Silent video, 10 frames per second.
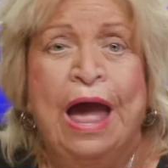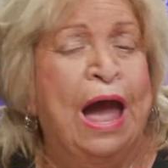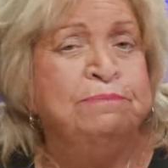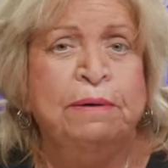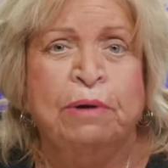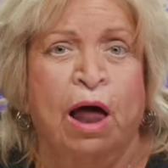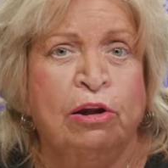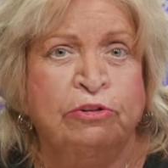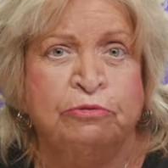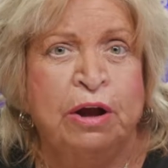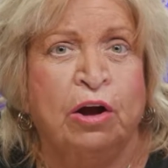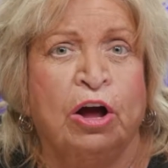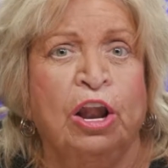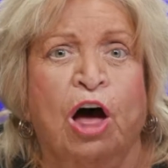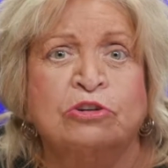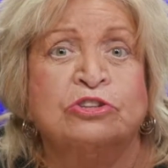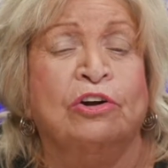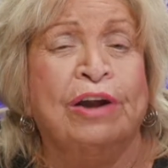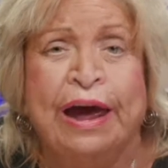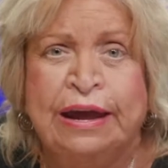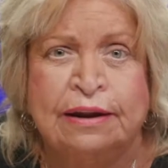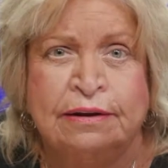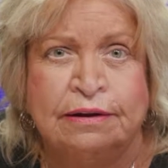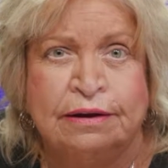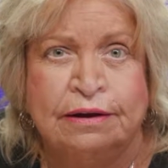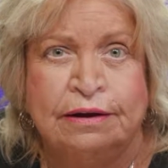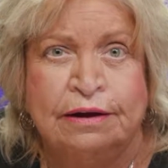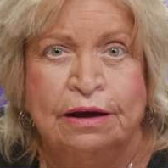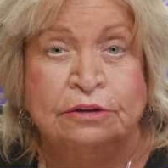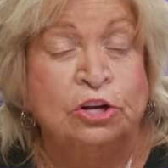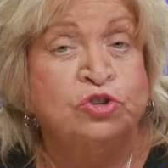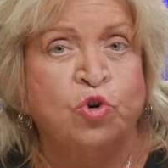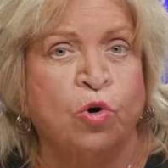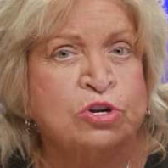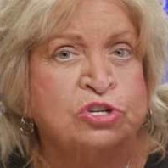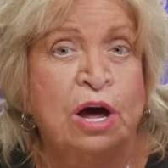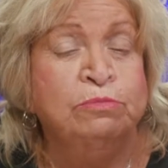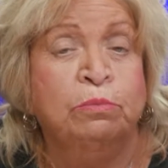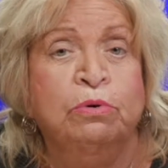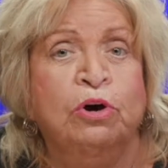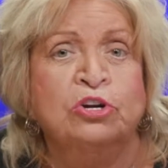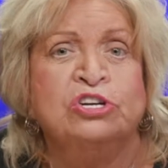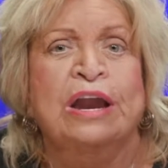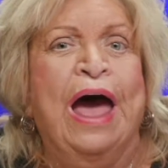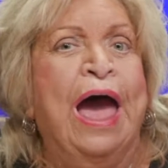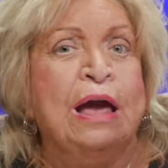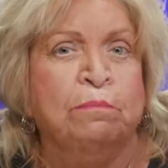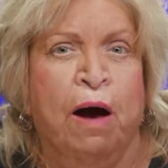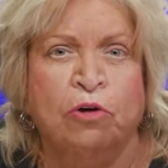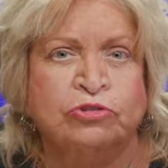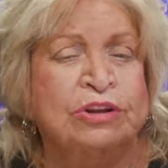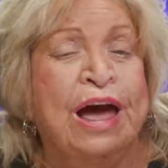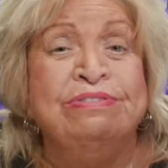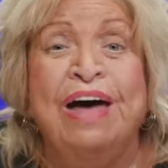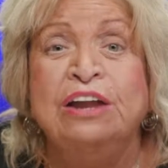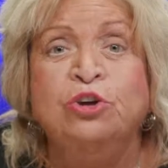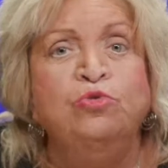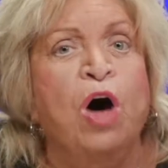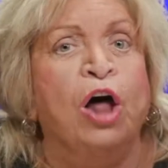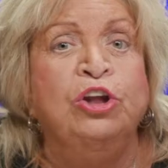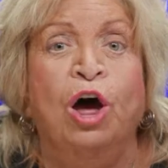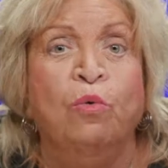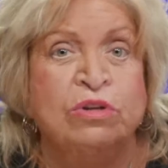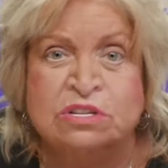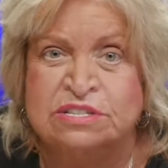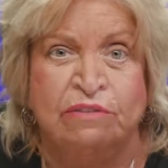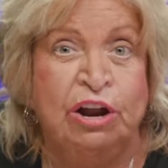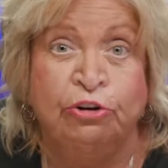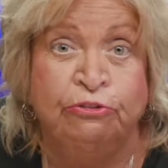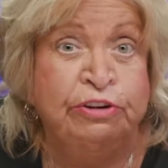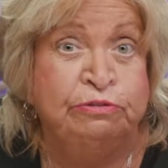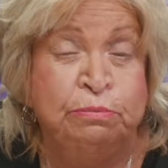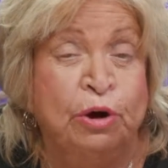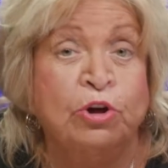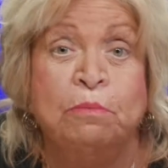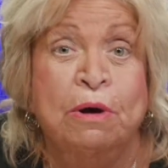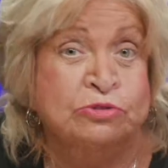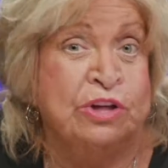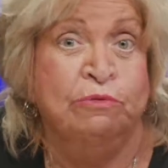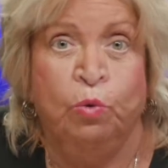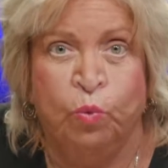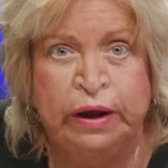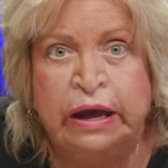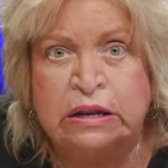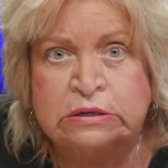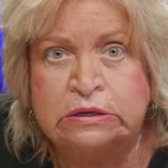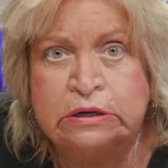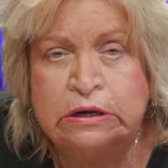And people all over America lost their land to George W. Bush and Hank Paulson, and they do not know where the $750 billion, most of it went.